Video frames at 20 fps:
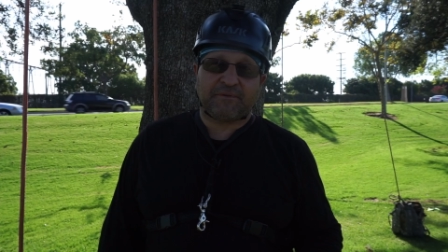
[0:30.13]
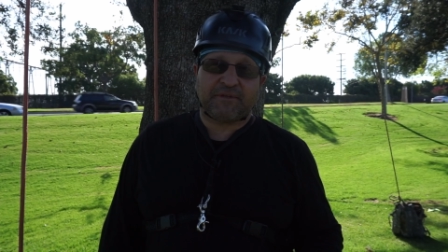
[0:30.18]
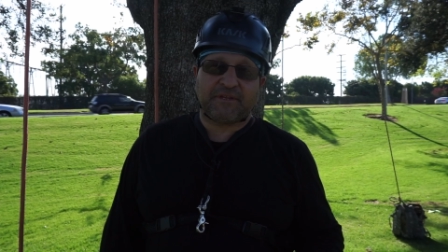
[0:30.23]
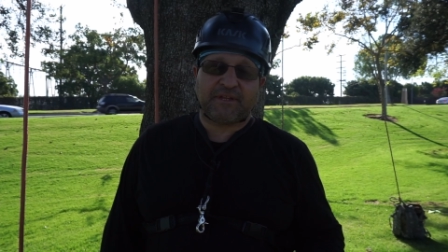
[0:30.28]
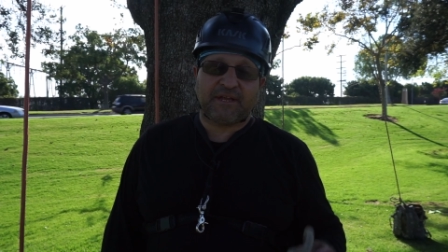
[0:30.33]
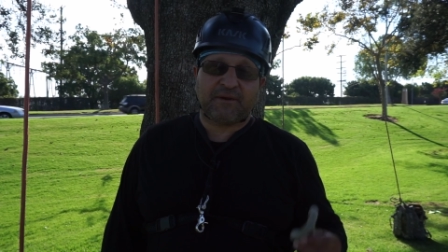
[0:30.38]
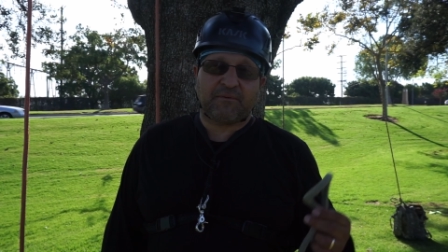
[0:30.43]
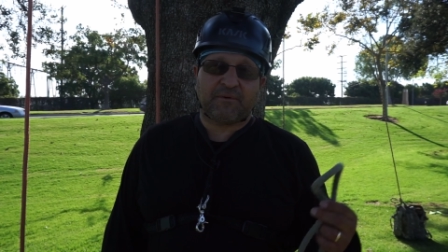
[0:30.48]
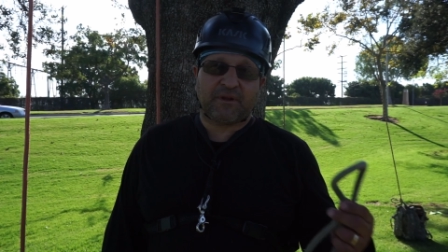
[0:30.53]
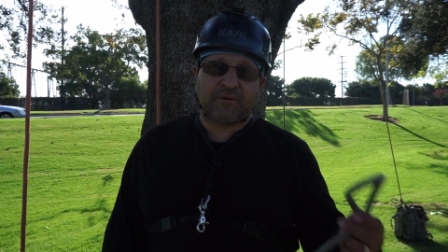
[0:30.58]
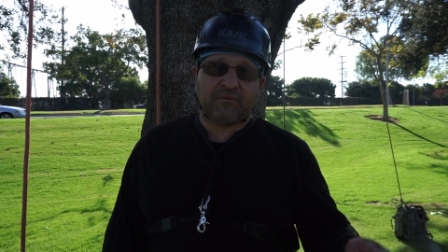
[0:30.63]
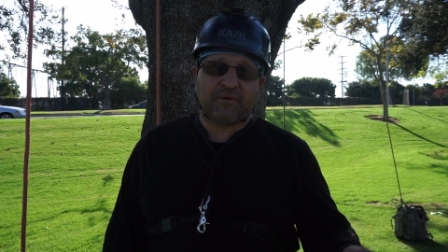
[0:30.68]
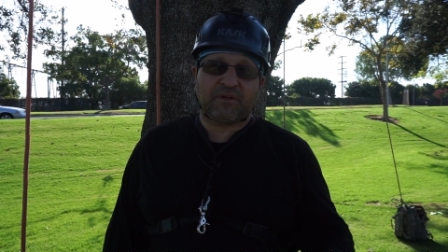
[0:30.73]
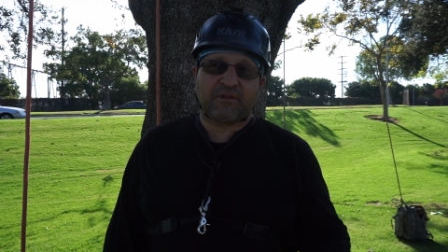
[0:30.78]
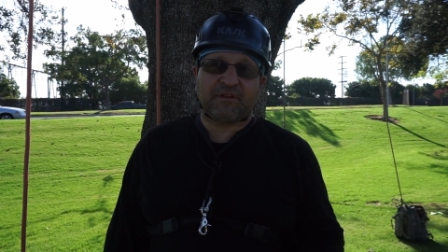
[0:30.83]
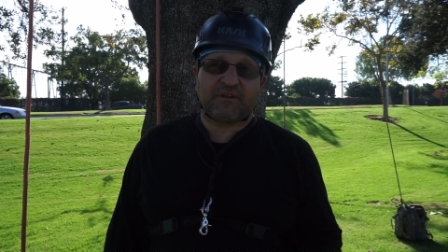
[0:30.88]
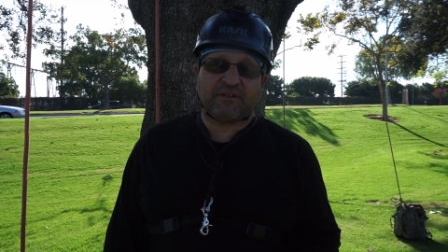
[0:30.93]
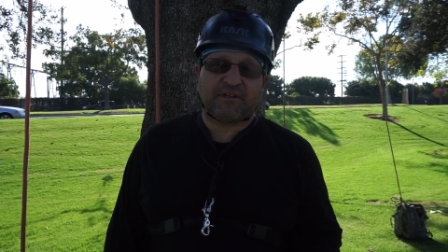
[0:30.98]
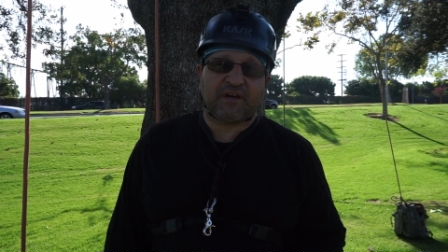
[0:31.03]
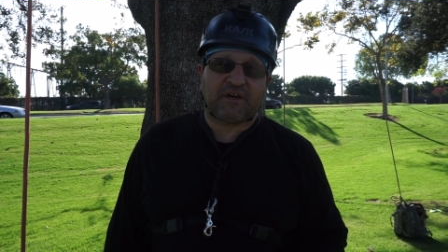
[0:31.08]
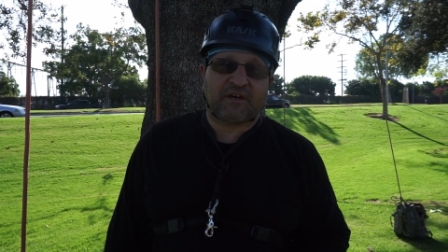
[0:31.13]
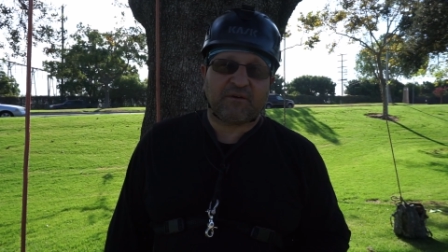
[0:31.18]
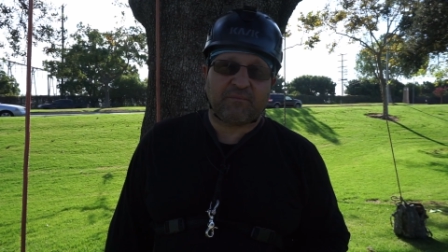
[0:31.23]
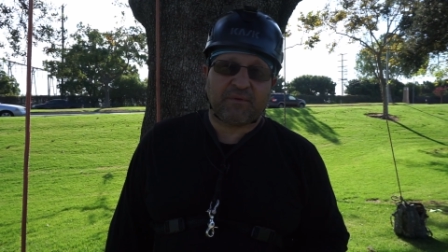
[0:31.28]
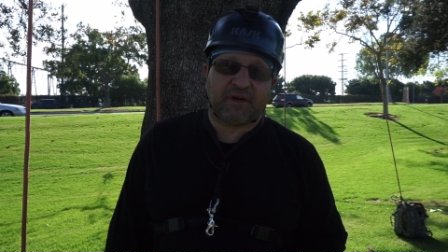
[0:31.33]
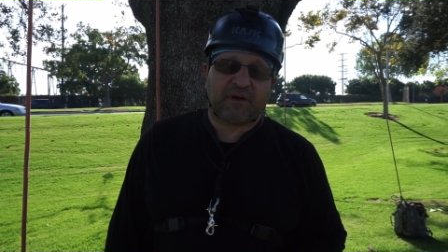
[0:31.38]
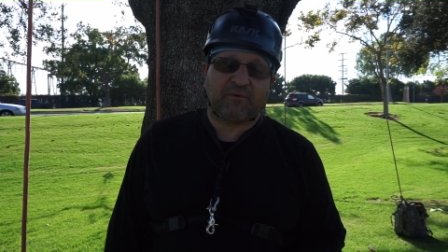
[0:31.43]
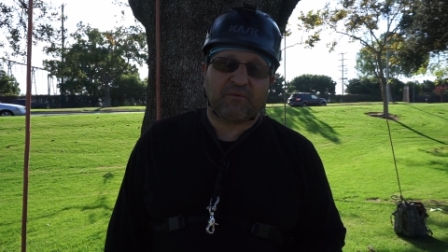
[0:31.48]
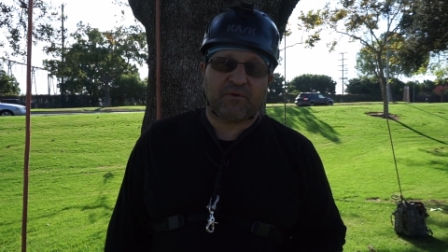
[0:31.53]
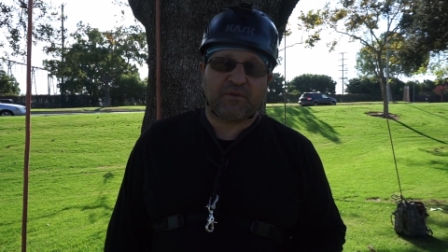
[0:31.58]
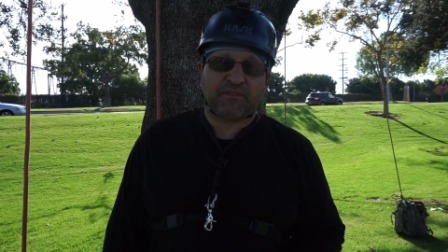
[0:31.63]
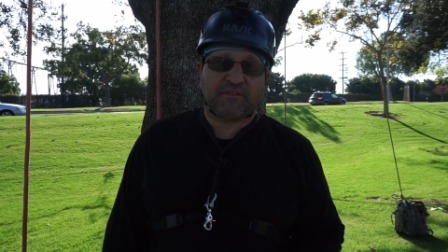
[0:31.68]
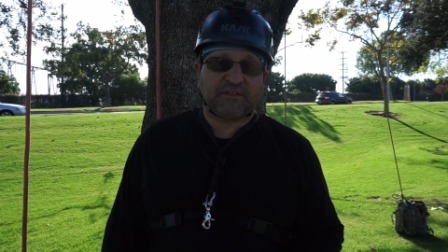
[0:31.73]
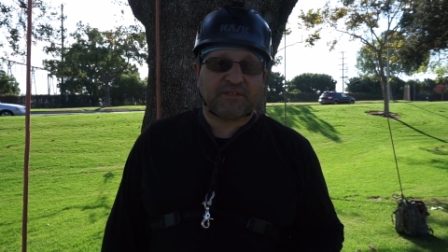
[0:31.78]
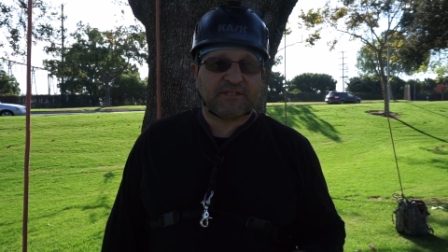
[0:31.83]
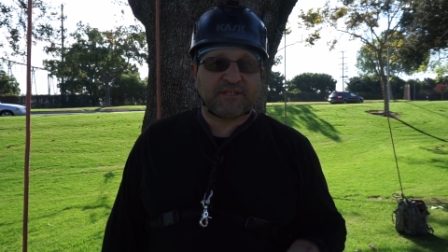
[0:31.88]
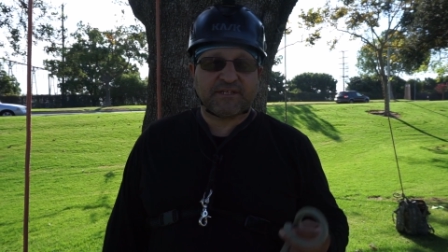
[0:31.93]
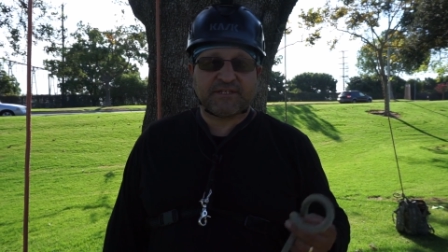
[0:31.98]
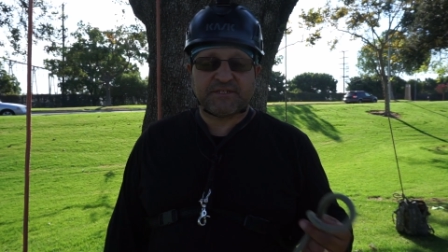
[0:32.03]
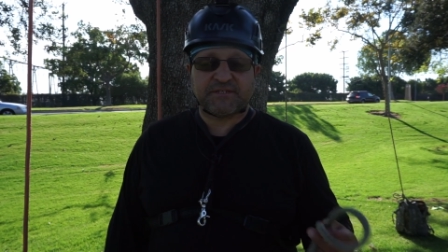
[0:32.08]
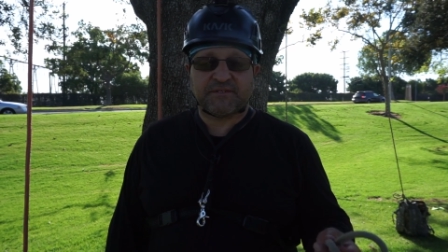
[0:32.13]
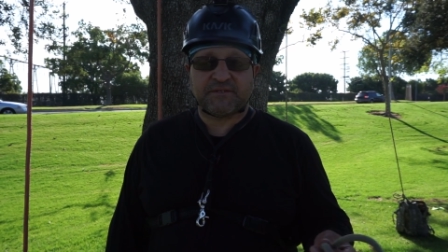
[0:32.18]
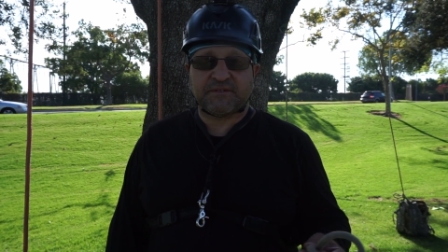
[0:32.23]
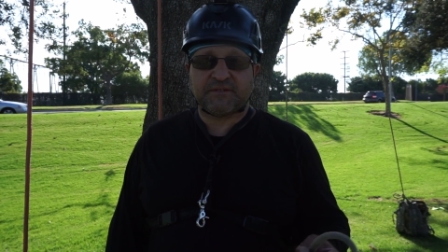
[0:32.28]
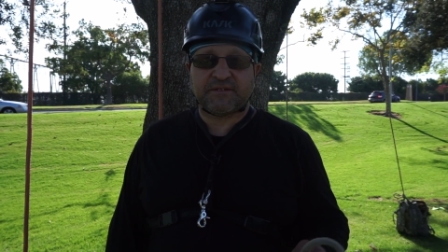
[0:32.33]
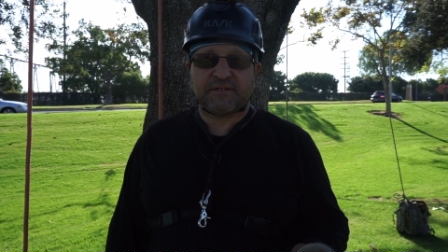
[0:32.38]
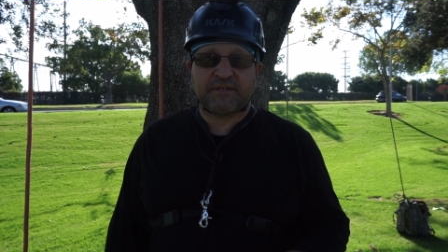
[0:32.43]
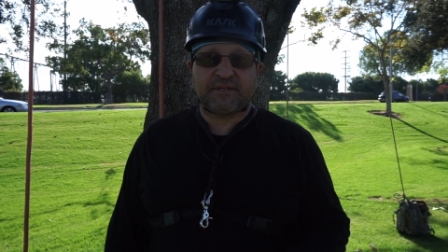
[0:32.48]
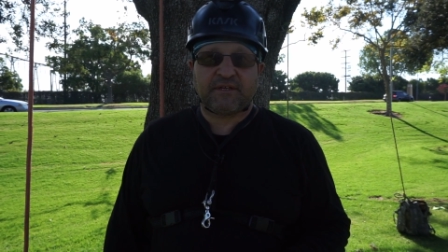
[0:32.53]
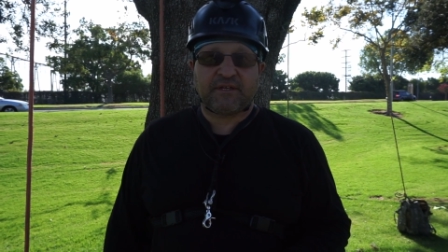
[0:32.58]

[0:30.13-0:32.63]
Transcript: today what I wanted to talk about was the distal.